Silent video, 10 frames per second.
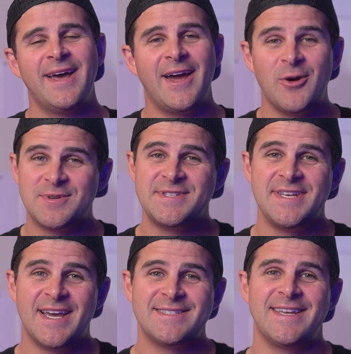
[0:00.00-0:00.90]
I hope to see
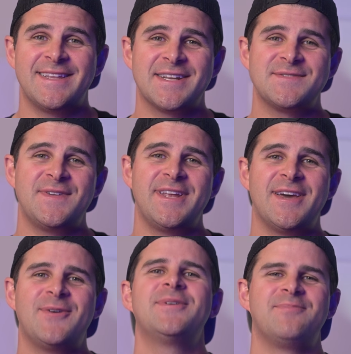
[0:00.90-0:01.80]
you guys in the next
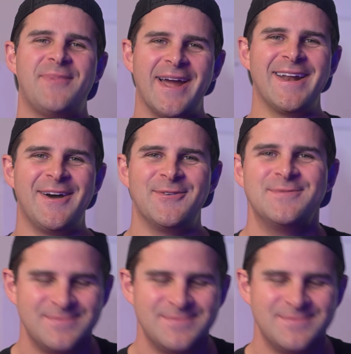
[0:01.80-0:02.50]
video. Bye now.